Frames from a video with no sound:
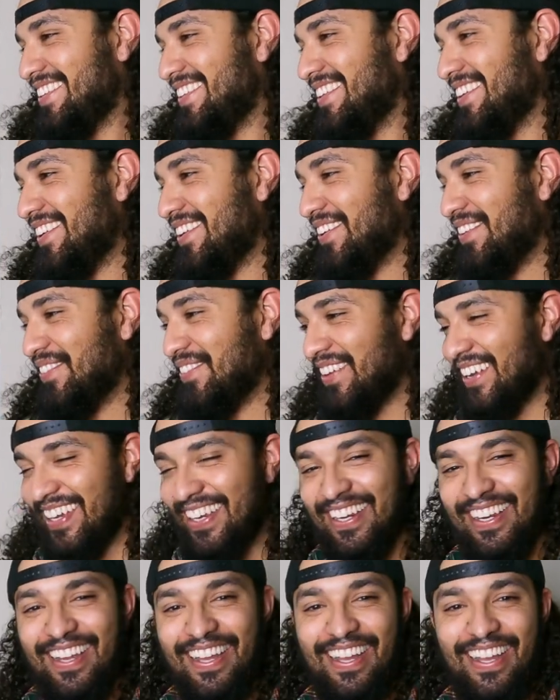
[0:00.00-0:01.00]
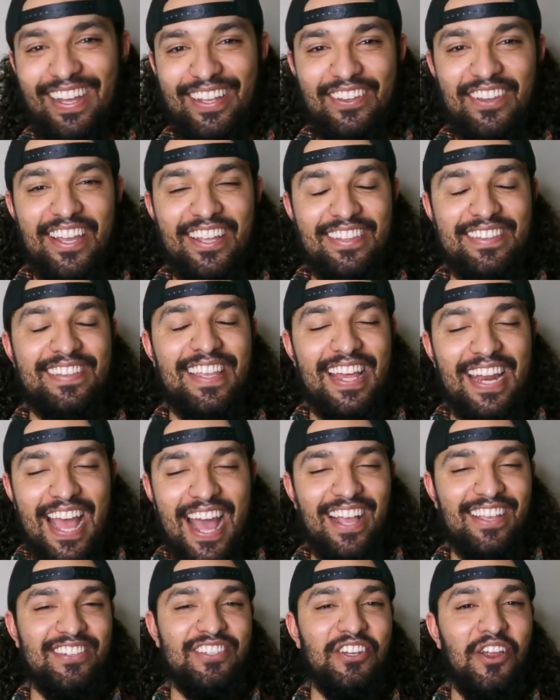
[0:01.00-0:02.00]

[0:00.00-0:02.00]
oh my god, you ain't said action